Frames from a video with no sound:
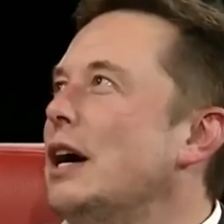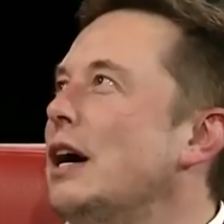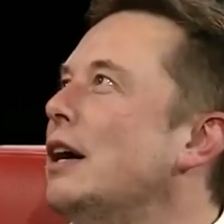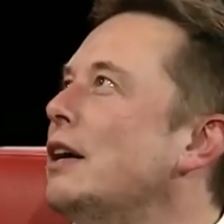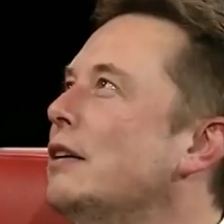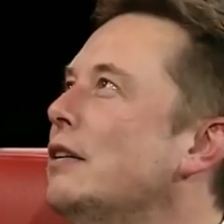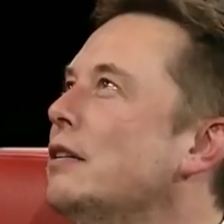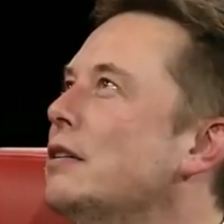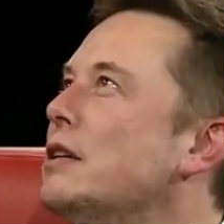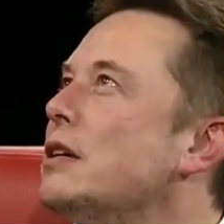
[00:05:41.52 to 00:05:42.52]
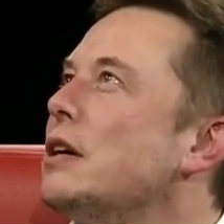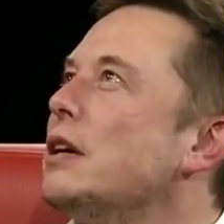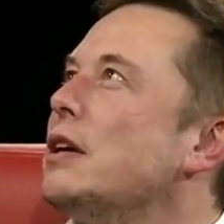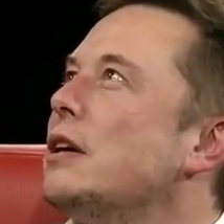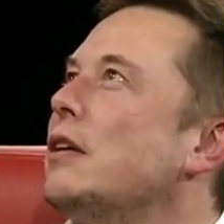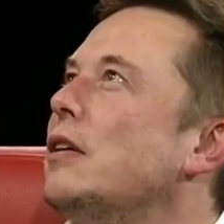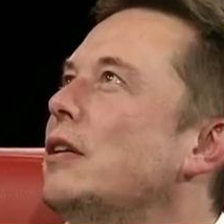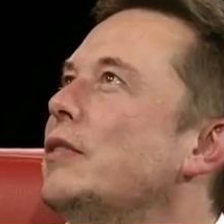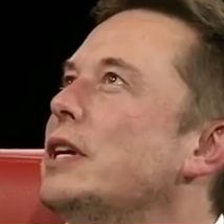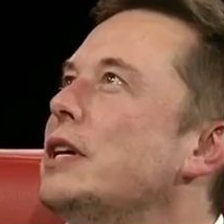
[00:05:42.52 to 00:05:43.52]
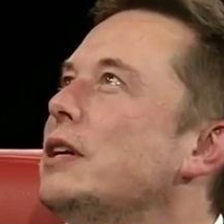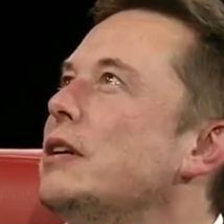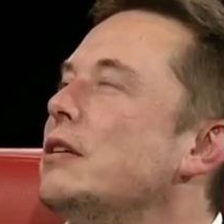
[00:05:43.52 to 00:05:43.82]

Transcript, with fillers: I mean,